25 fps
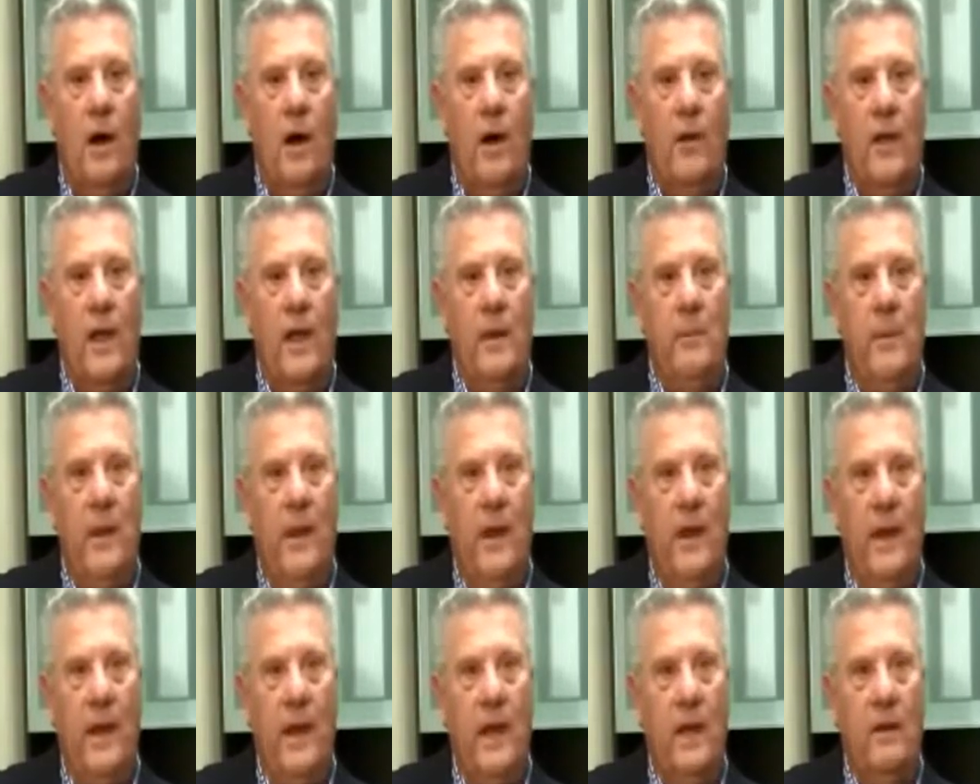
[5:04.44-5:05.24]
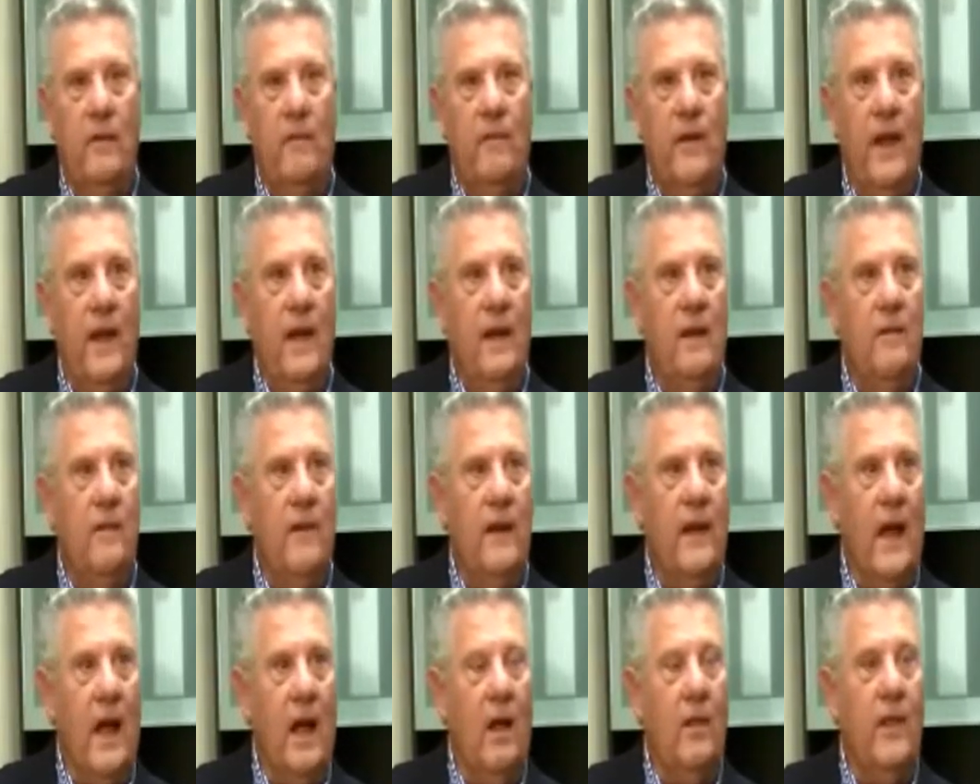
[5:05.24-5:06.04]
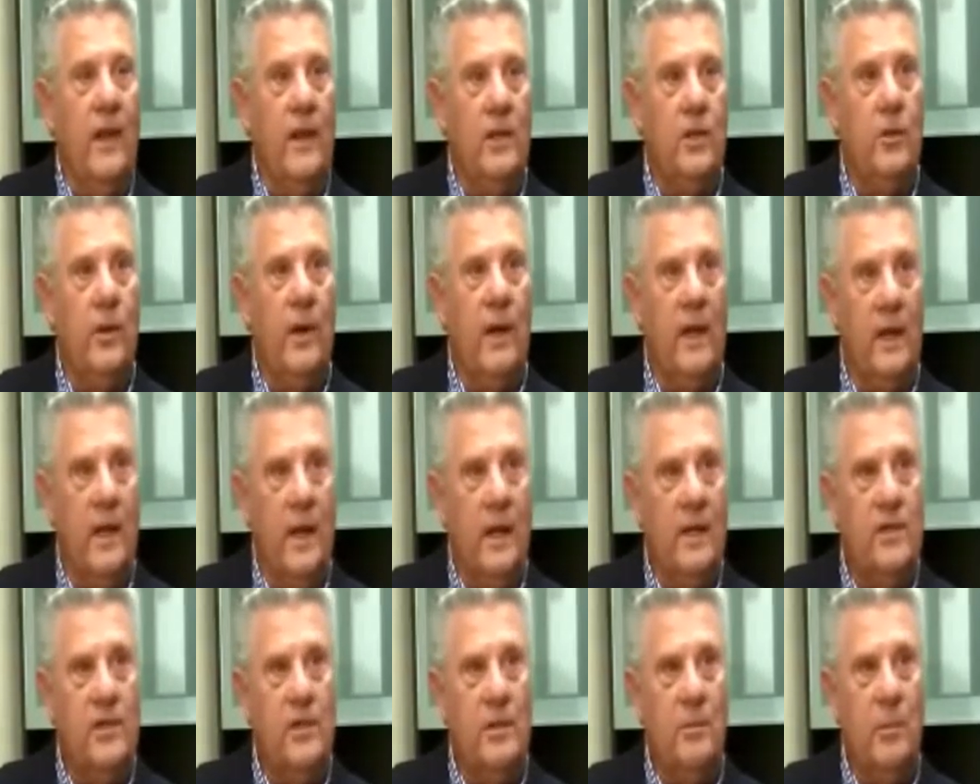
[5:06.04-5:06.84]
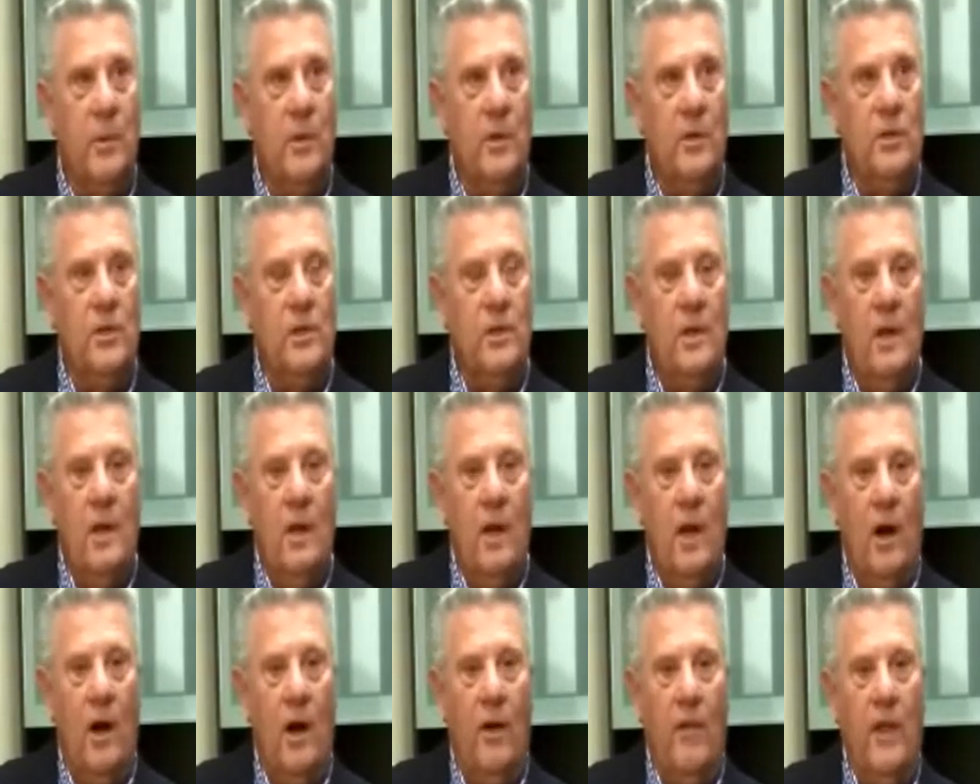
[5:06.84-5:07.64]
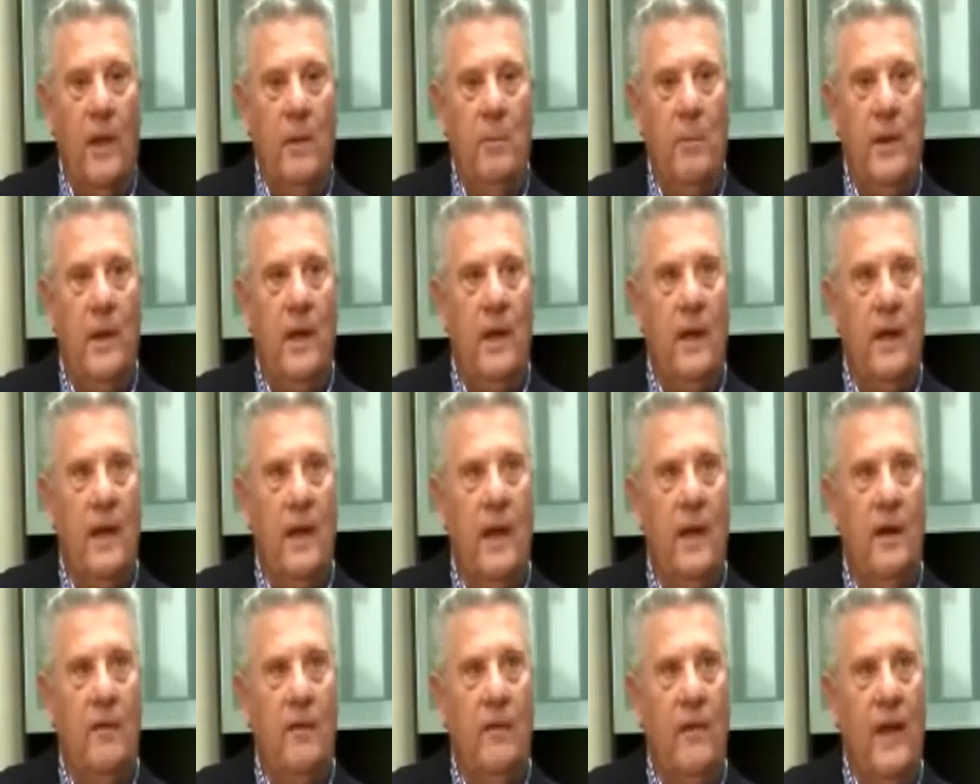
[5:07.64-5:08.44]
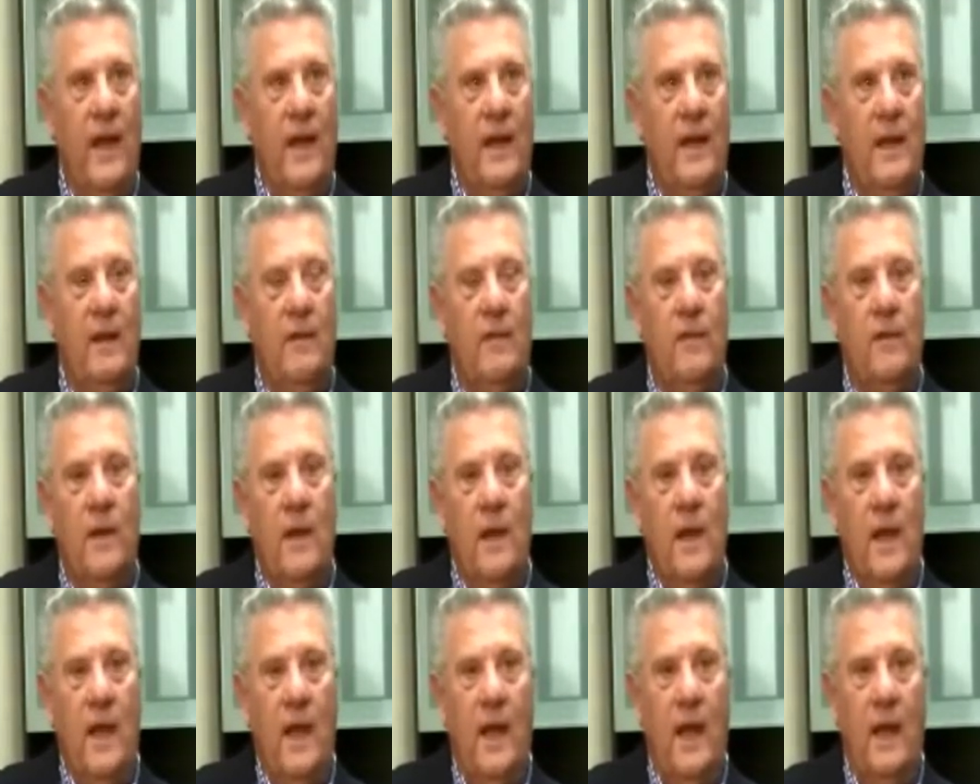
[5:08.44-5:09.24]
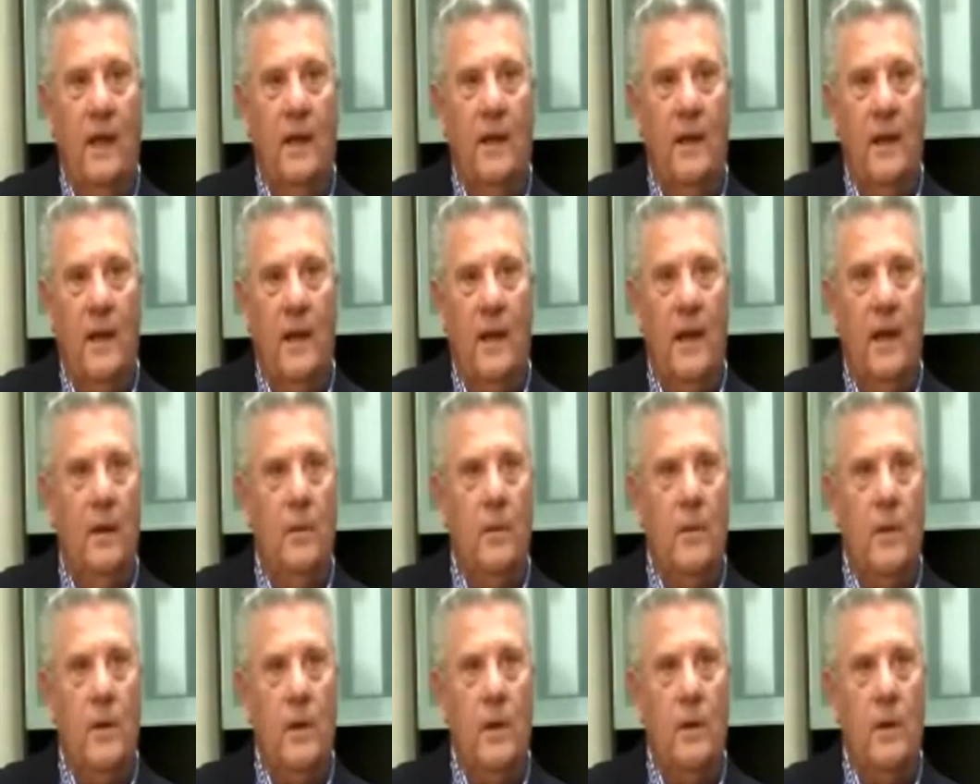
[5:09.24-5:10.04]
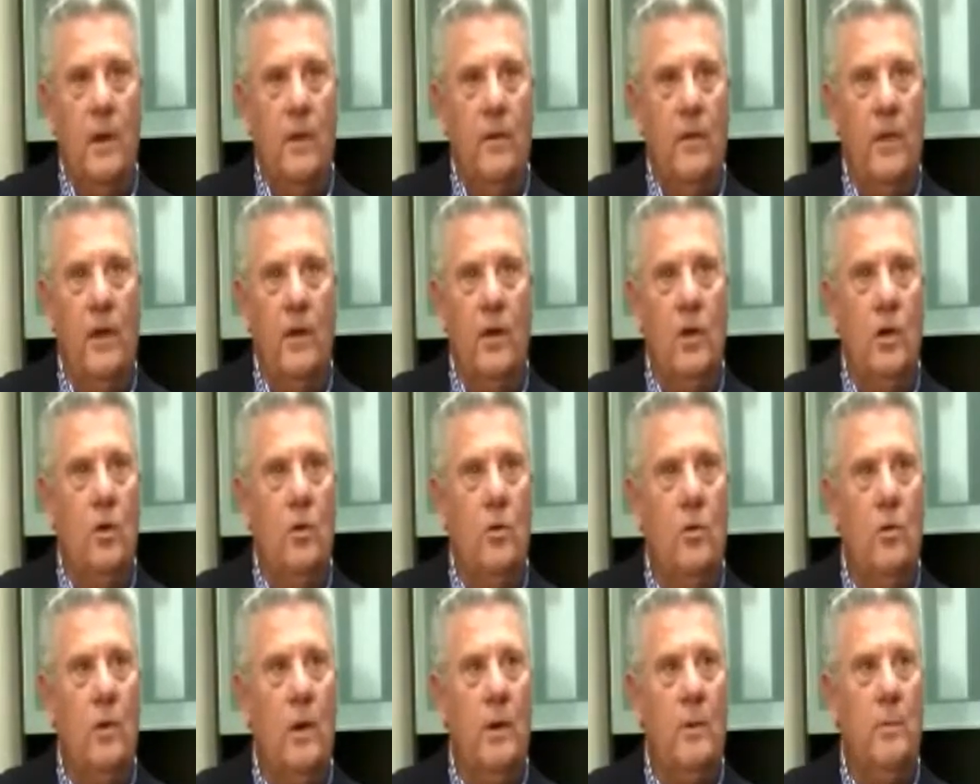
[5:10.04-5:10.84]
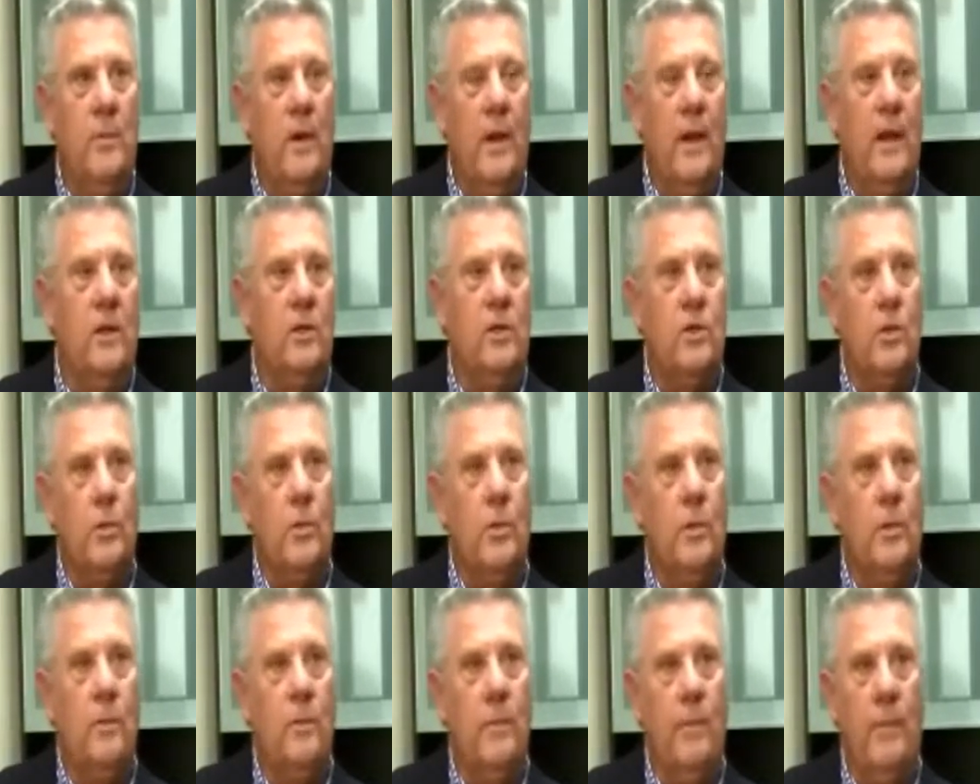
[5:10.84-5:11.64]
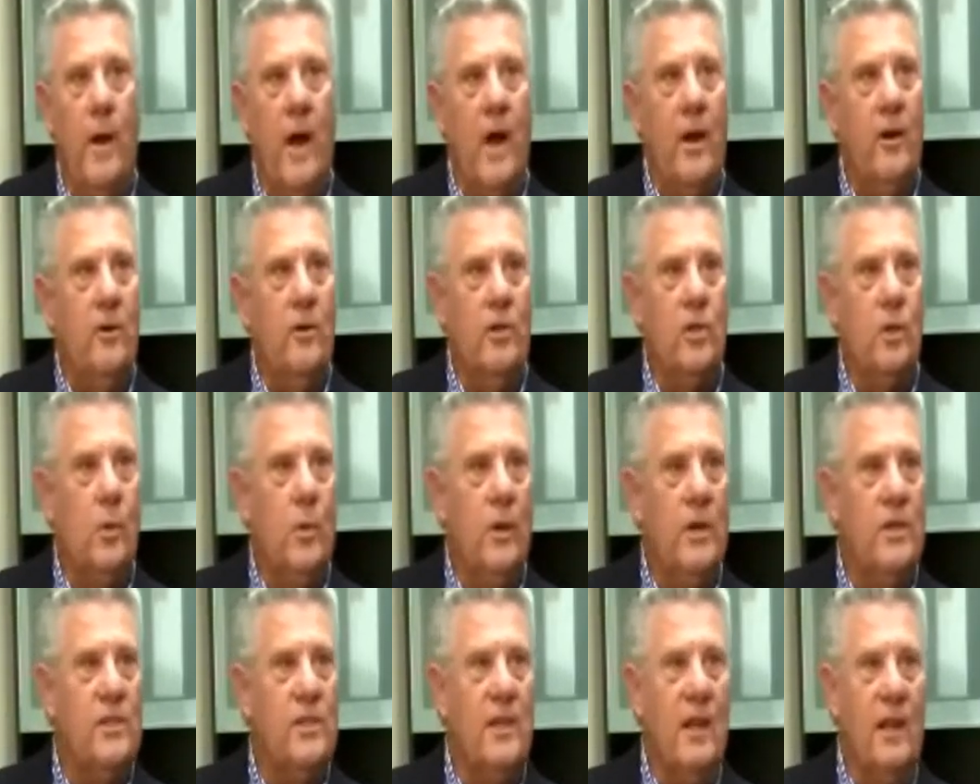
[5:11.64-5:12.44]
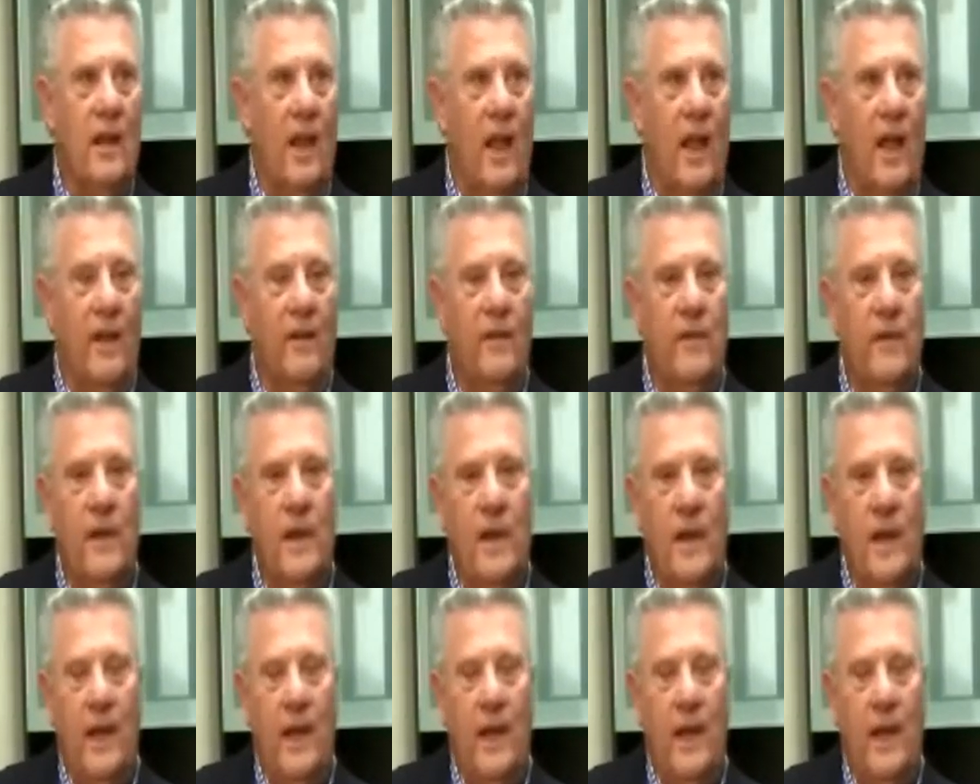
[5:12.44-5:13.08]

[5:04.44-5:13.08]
Are they being innovative in how they treat customers? Are they being innovative in, in the, the new and, and tw modern twists in life?